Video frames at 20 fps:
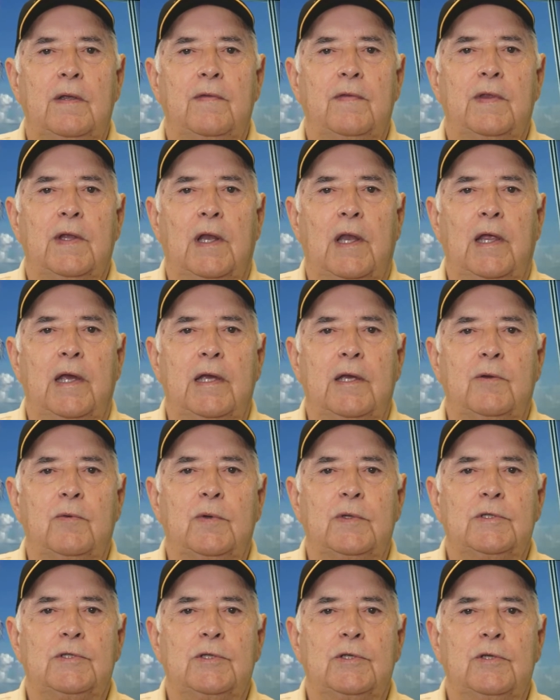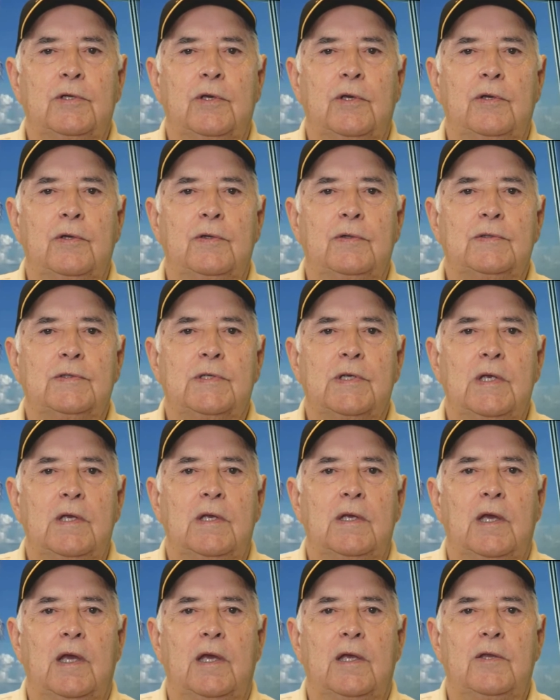the language you use,
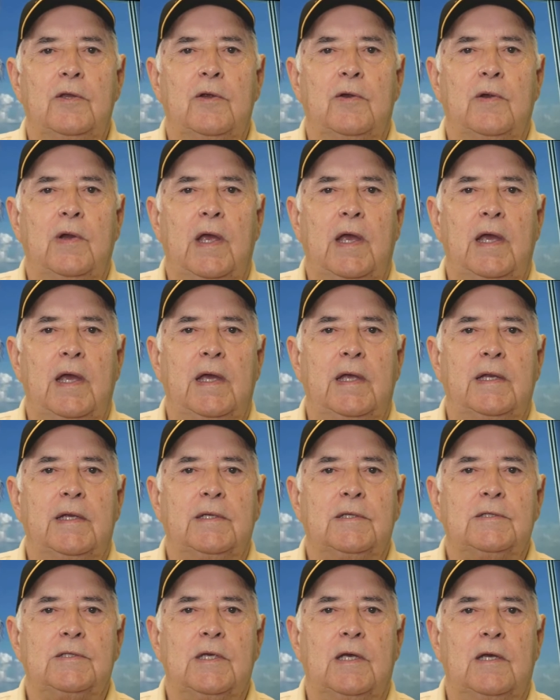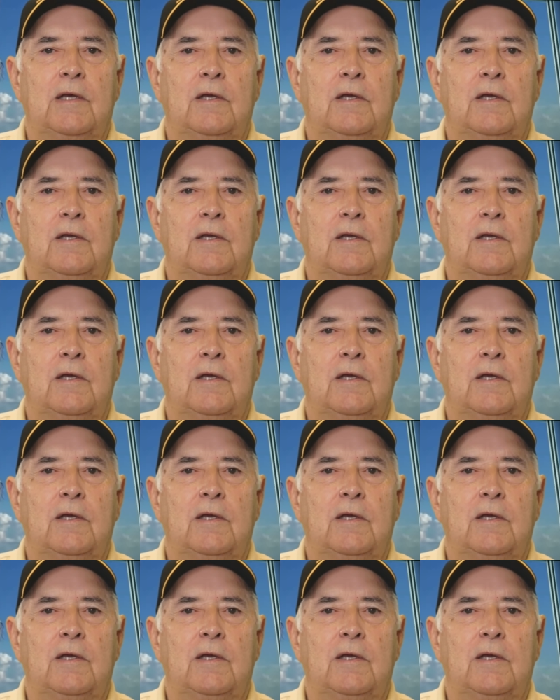and your antics